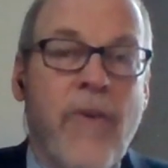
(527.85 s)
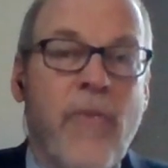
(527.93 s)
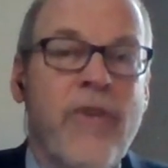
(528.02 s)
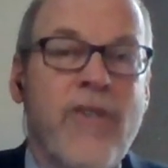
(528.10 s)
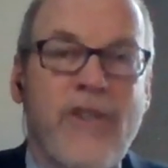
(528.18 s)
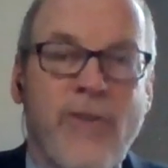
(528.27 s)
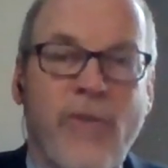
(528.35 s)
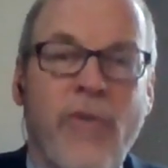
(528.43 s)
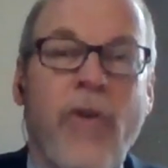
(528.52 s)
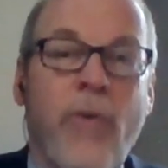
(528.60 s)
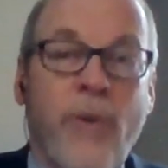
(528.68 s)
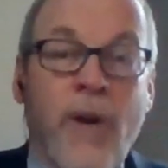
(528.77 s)
We still
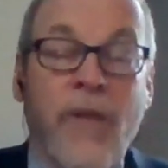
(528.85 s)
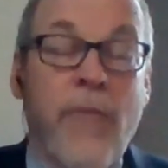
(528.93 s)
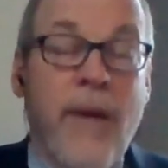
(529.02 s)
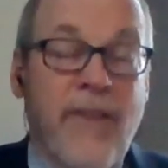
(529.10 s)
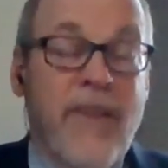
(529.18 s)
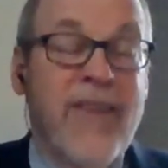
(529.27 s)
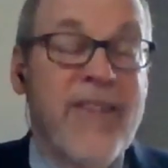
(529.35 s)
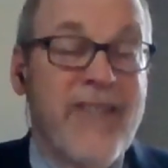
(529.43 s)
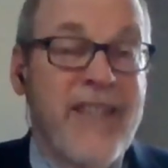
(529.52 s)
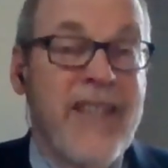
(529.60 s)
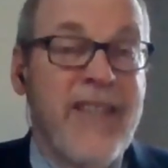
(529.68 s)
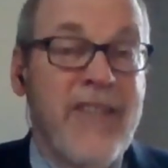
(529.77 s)
don't know enough about the
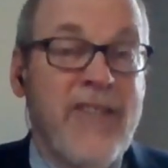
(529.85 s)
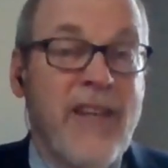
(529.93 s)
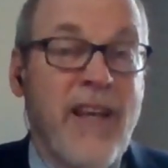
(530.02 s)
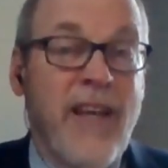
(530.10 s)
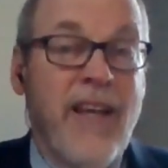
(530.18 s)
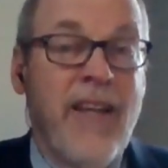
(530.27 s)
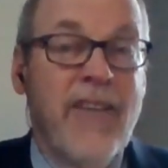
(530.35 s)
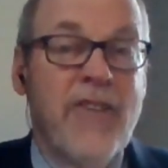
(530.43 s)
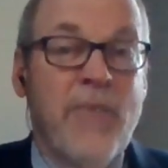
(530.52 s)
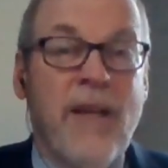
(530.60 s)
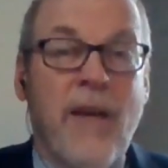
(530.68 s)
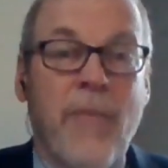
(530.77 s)
disease
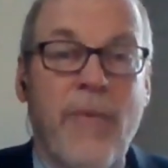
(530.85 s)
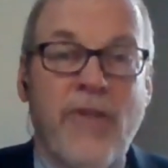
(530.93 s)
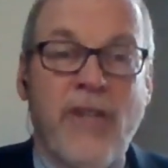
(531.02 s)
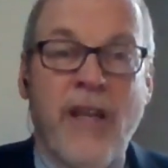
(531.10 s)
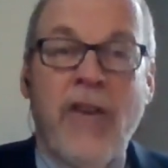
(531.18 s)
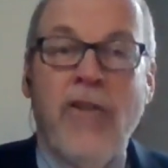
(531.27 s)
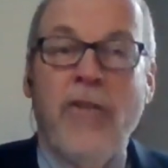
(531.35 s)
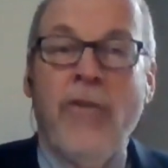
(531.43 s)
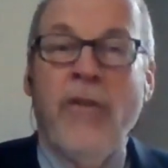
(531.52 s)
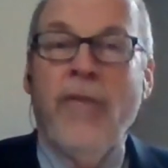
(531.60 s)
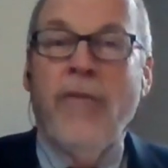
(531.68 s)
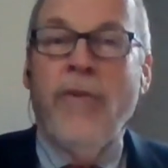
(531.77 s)
to be able to tell you
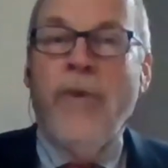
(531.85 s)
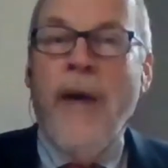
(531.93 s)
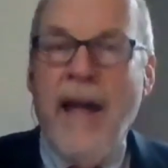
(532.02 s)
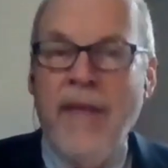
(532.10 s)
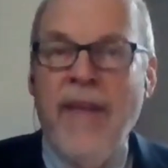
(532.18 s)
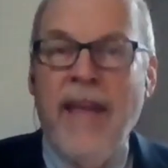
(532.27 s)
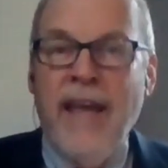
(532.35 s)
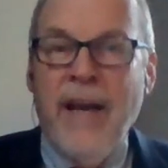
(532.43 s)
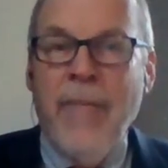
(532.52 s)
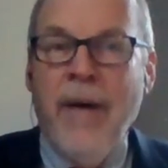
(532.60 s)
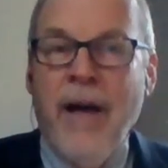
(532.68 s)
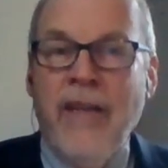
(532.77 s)
that if you have the
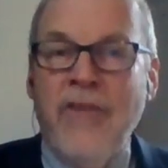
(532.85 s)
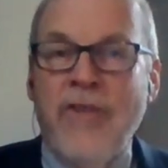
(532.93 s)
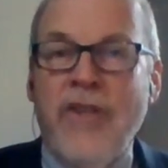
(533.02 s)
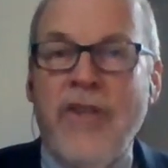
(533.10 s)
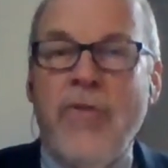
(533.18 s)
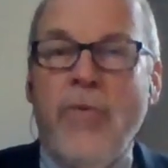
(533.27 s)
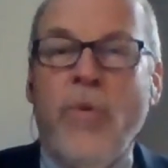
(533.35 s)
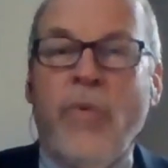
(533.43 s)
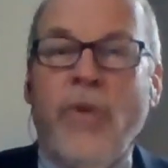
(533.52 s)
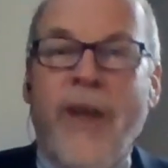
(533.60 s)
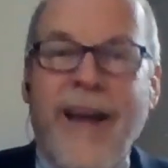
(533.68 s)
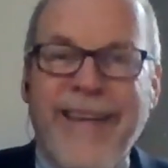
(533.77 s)
antibodies that you will
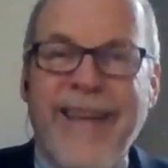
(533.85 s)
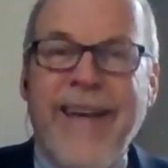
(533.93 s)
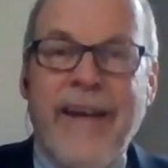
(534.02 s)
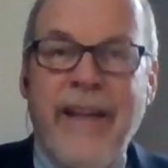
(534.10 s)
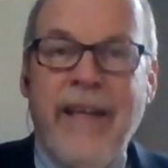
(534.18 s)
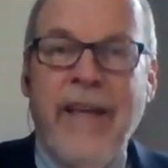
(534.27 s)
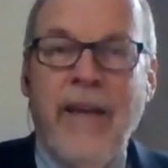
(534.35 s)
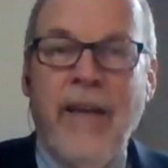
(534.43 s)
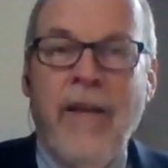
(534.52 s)
not get it again.